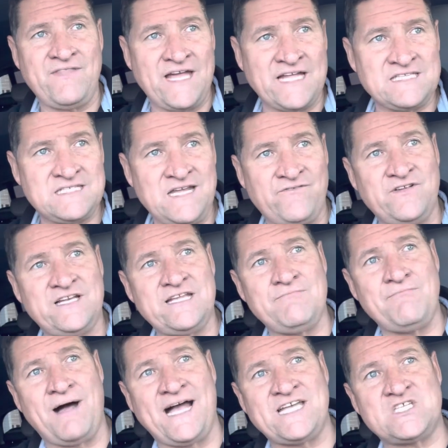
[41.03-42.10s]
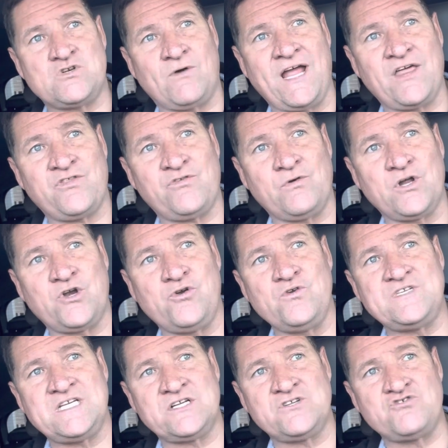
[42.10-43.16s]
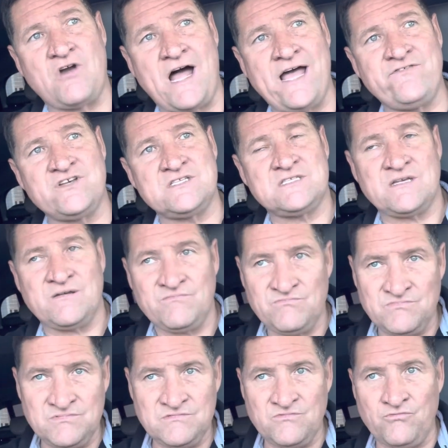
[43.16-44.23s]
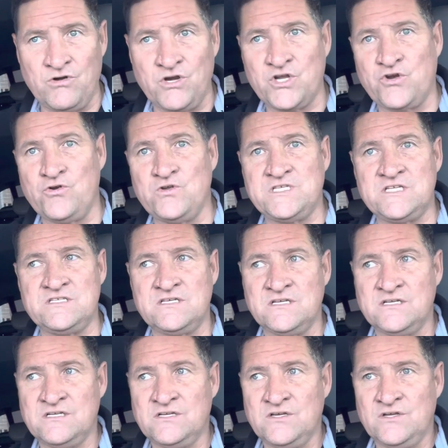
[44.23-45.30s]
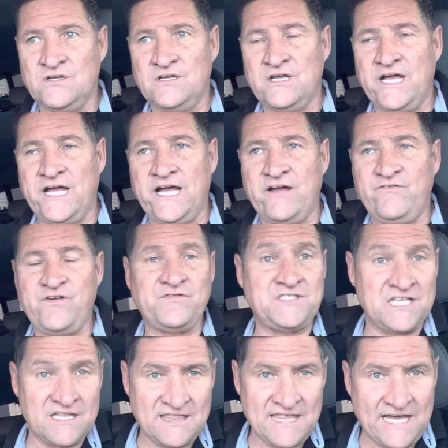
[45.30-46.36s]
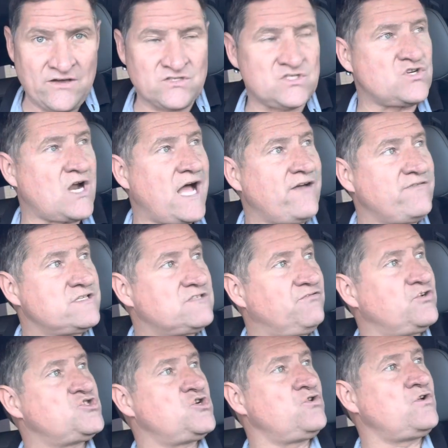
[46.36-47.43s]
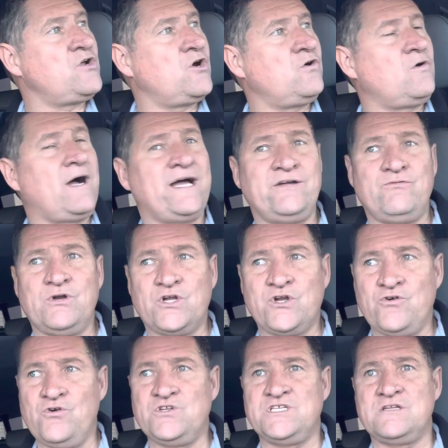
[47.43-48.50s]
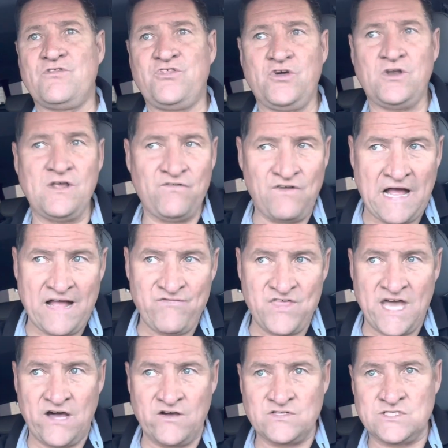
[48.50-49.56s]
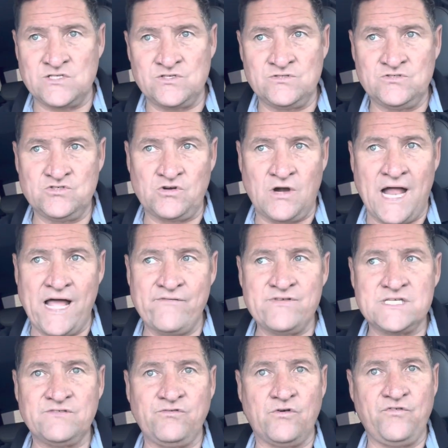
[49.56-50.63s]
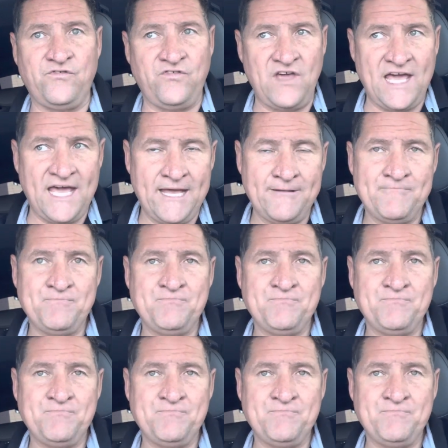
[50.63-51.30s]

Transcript: That's definitely my strength, recruiting drivers. I recruited 15,000 drivers for Juno. I recruited 35,000 drivers for Fair.